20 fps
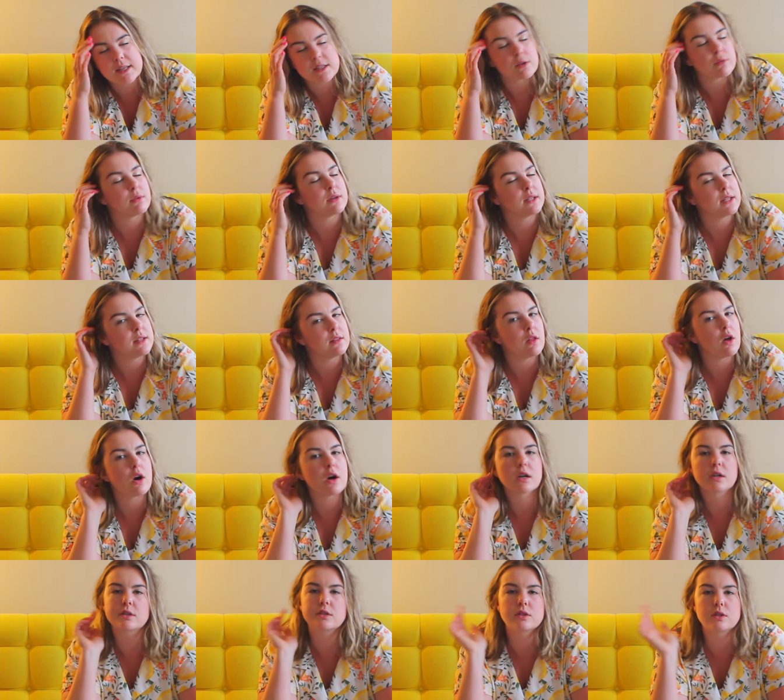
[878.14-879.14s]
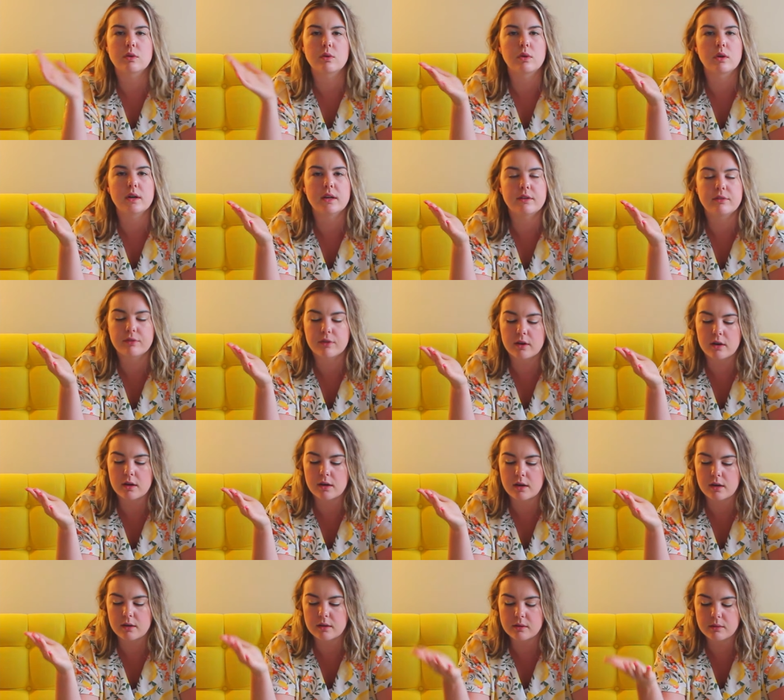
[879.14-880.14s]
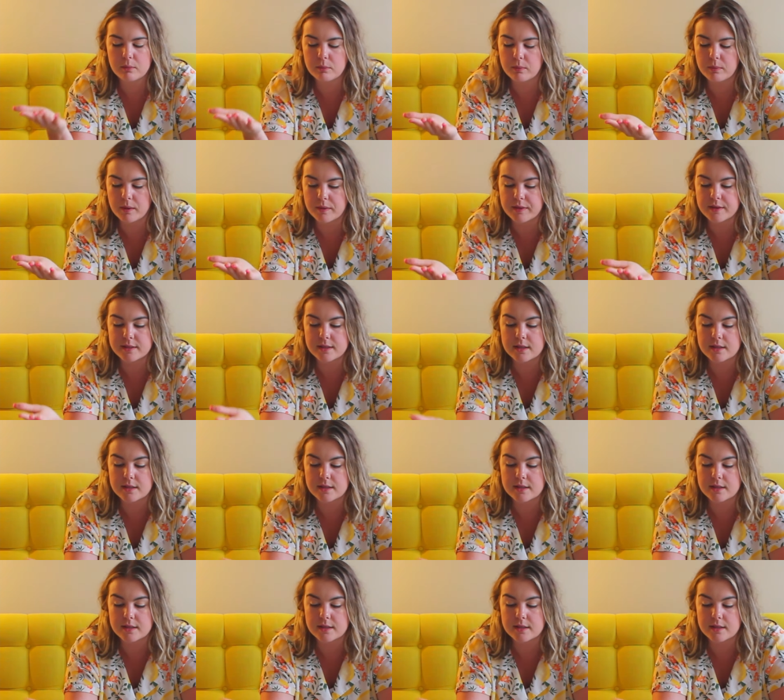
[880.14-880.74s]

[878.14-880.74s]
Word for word: It's a really long story for what this